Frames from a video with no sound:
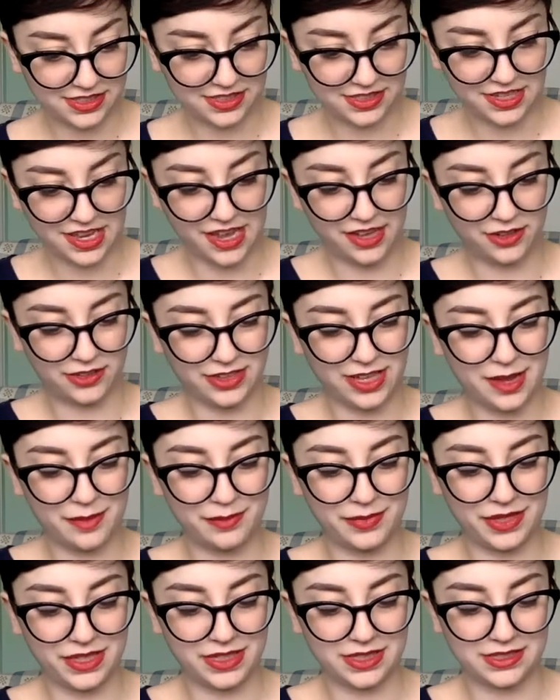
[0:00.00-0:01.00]
tangled up,
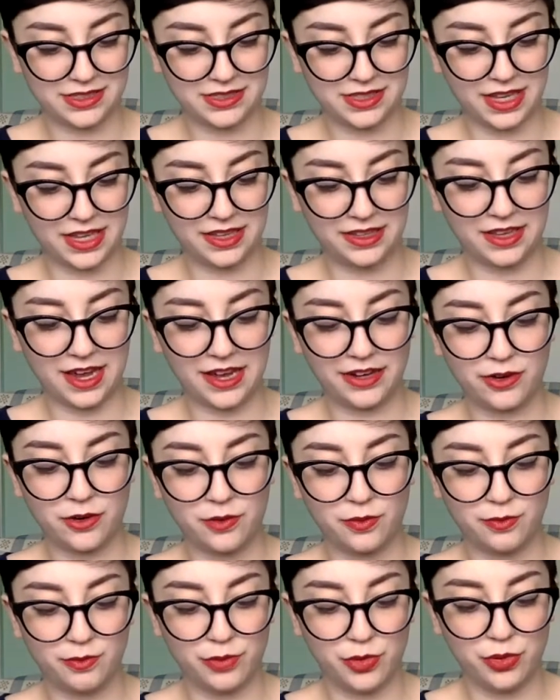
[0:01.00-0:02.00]
because like I
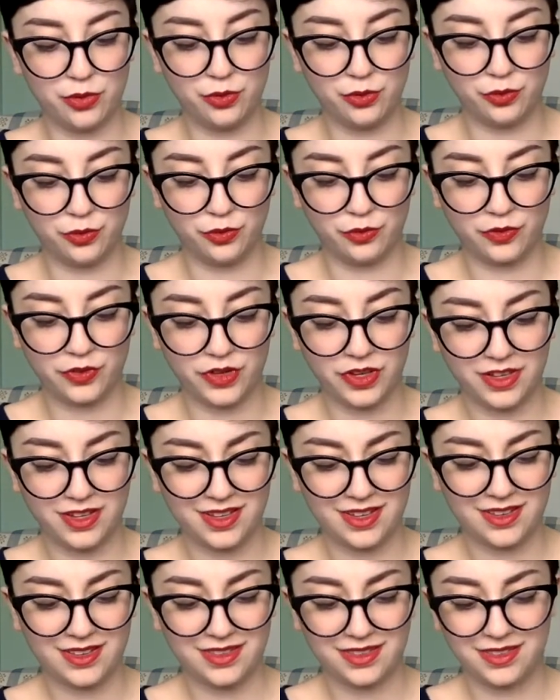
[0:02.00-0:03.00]
don't move
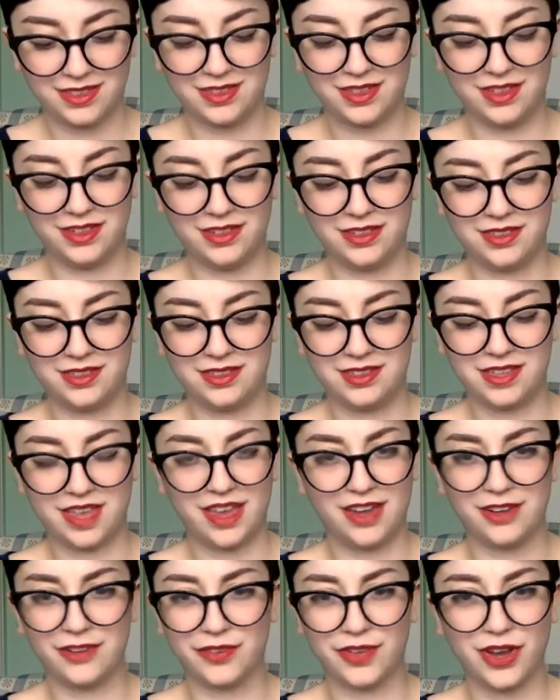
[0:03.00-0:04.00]
the skein
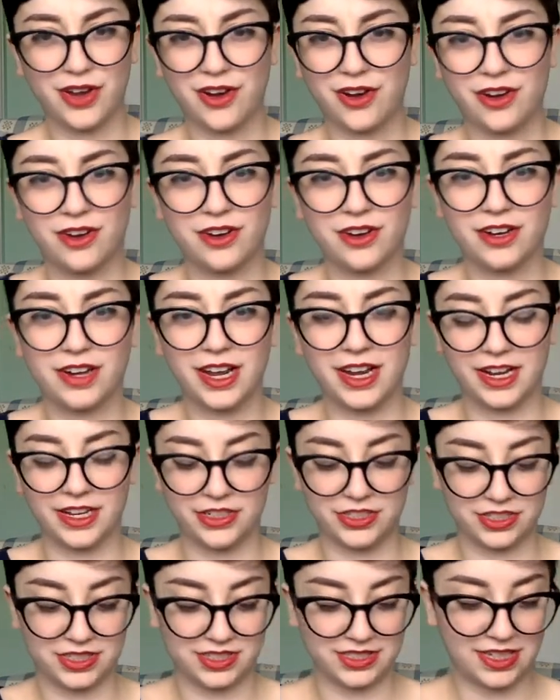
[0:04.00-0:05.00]
of yarn and I
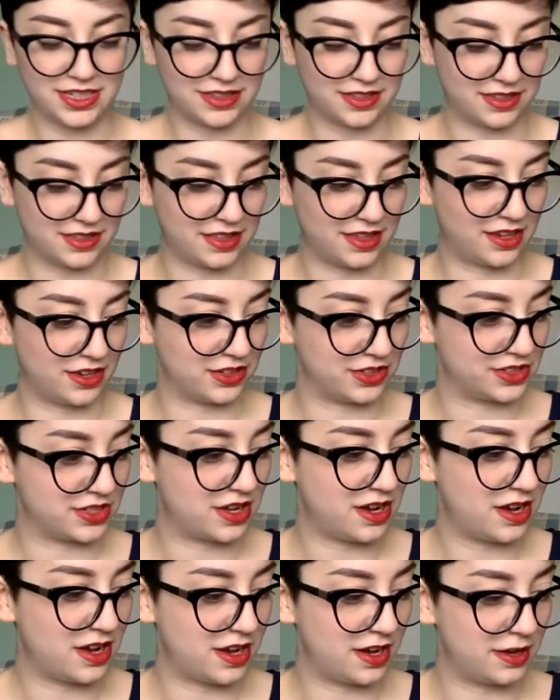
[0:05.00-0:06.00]
just set the thing on
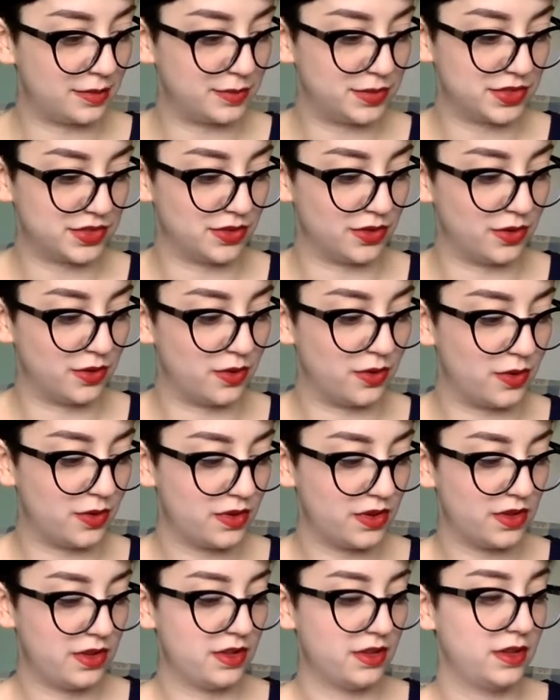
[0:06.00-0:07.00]
top, so
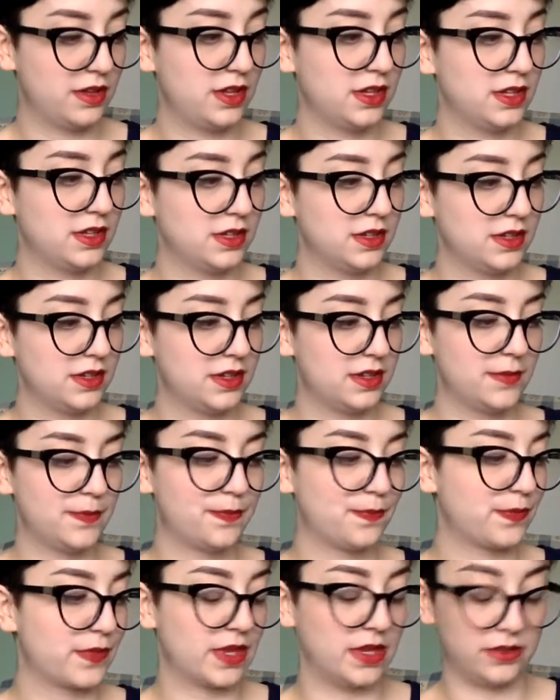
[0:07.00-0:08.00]

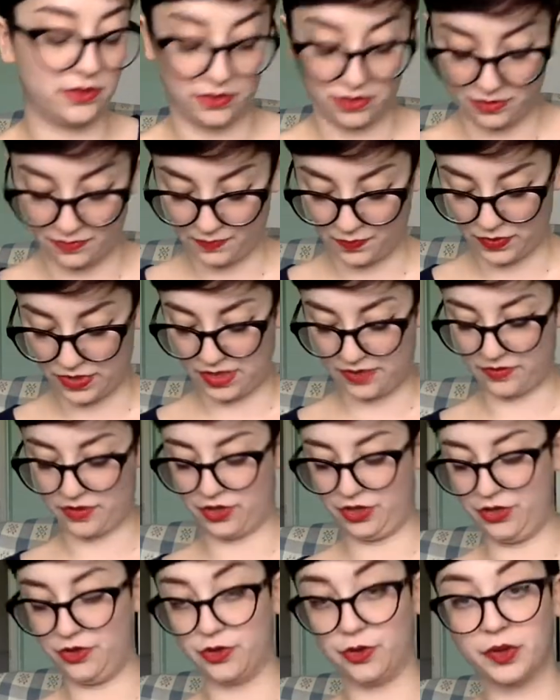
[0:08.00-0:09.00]
I don't know, whatever,
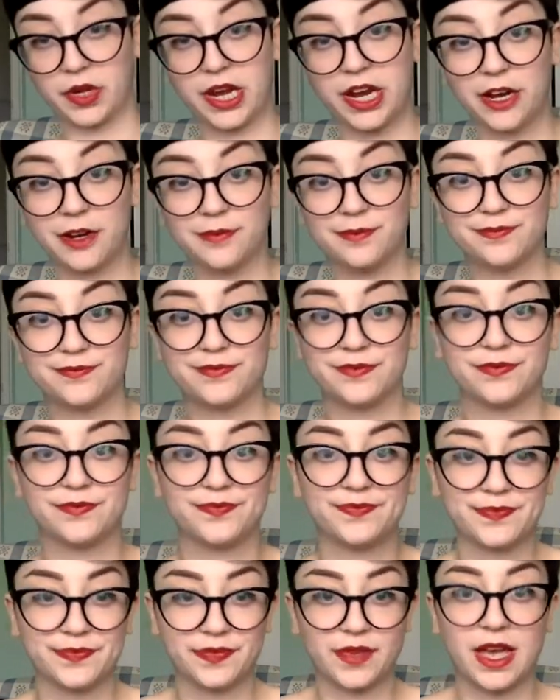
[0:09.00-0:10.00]
you don't care.
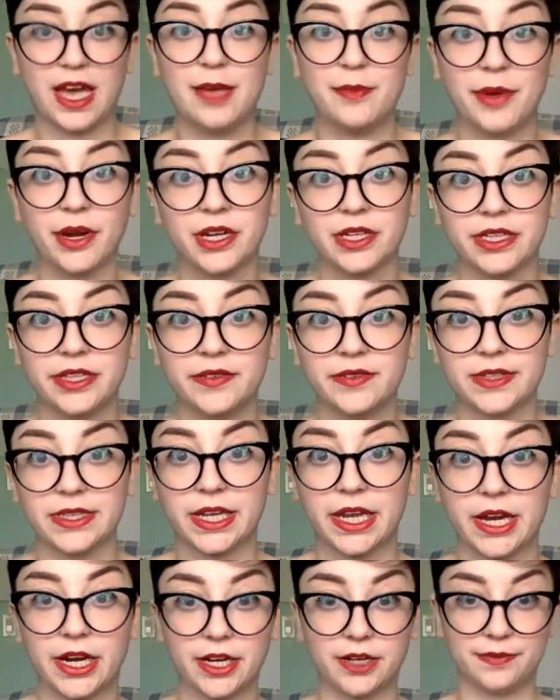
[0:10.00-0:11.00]
I barely even
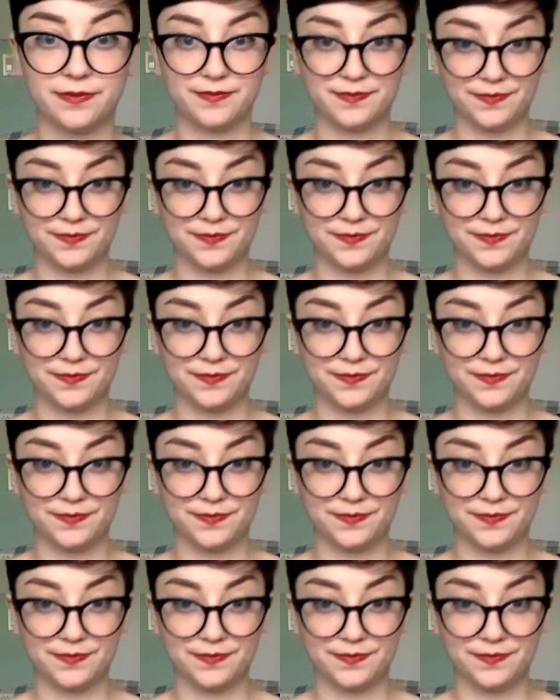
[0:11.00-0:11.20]
care.